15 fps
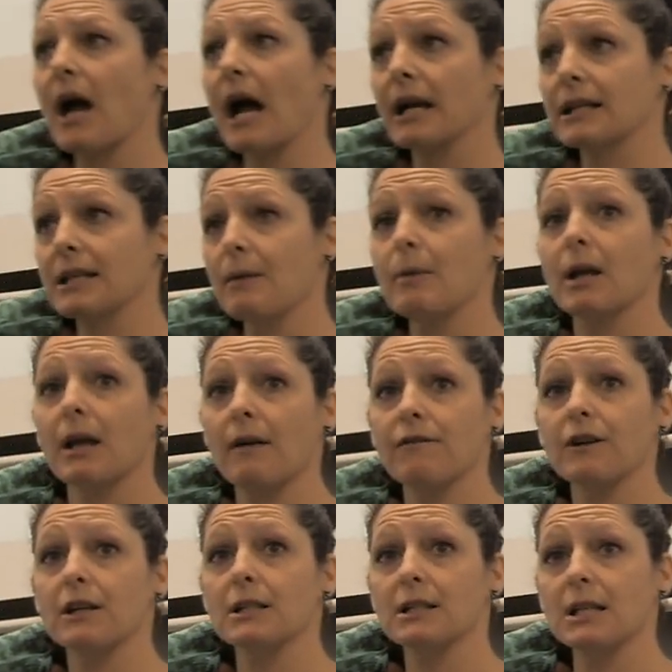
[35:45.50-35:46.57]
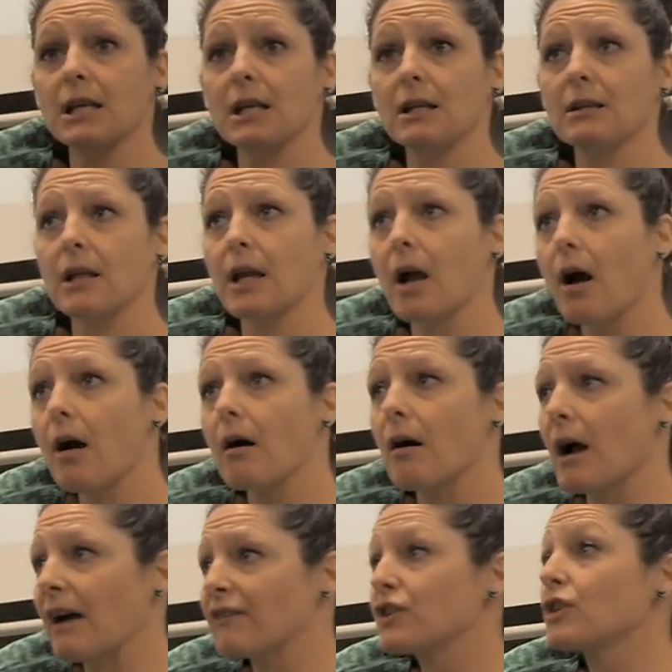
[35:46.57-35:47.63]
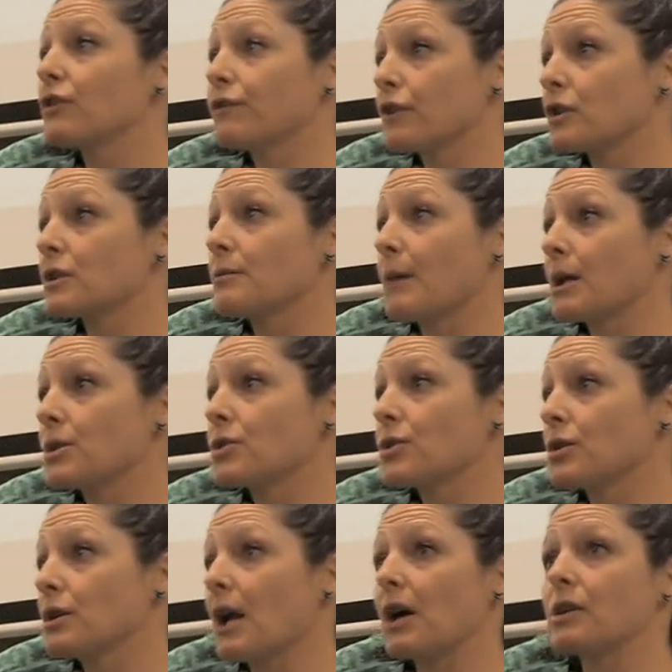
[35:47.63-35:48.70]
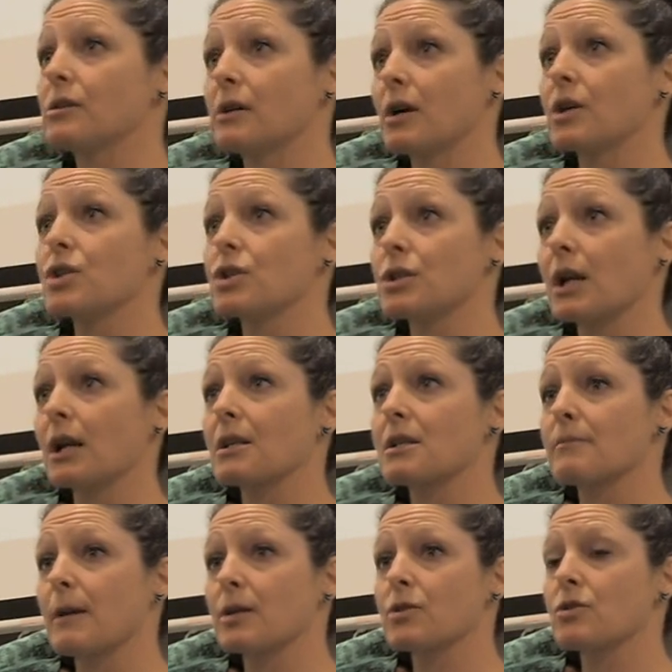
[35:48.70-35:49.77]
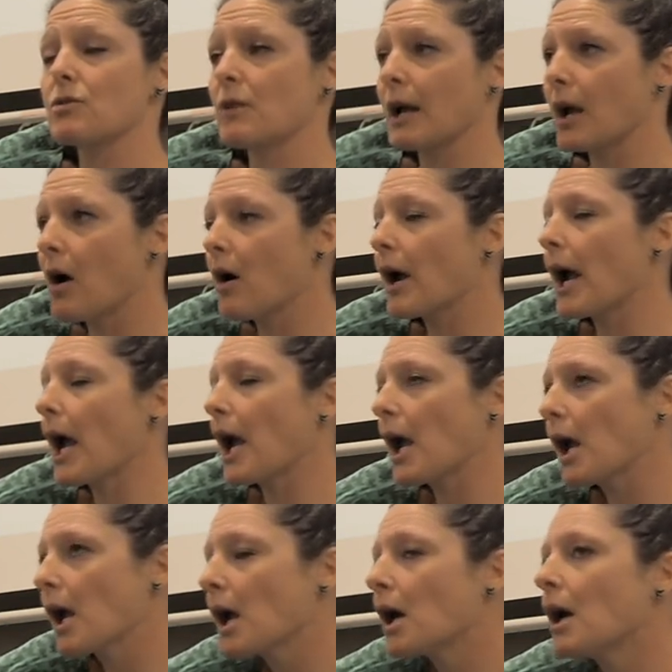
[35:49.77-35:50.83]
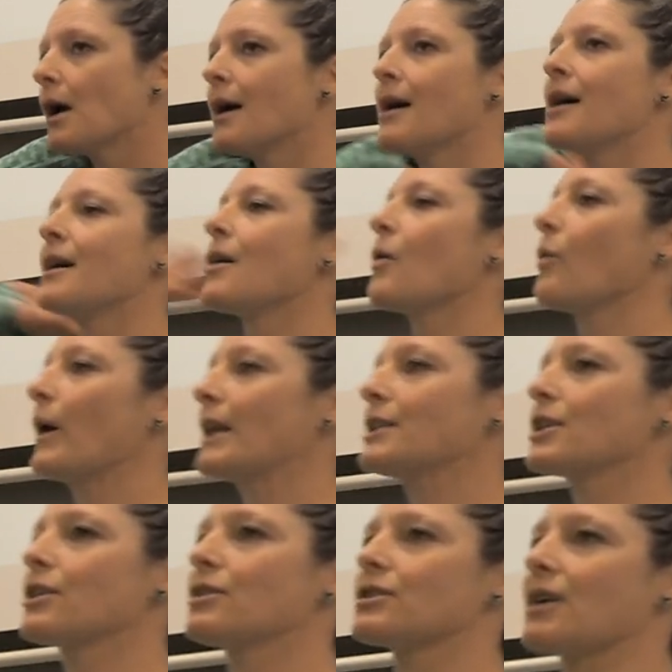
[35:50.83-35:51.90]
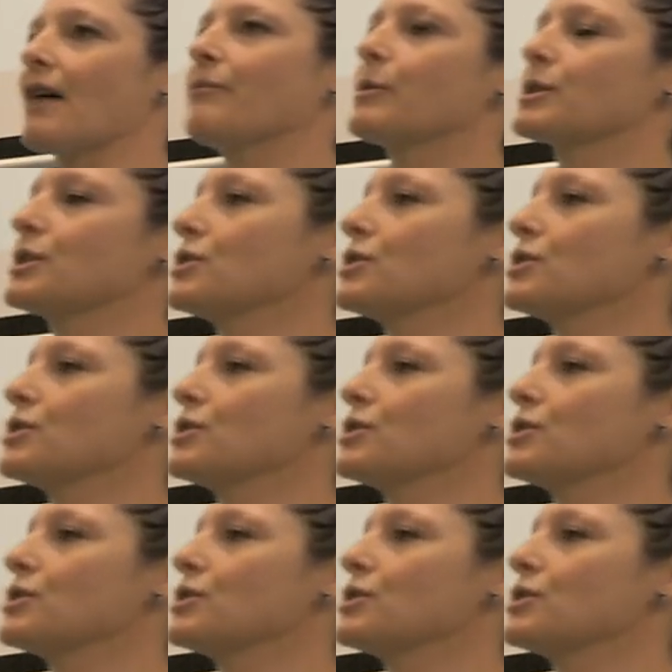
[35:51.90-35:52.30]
Academic efficacy? Like, oh, after your first semester, now you're here on your second semester, you're like, okay. Wait till your sophomores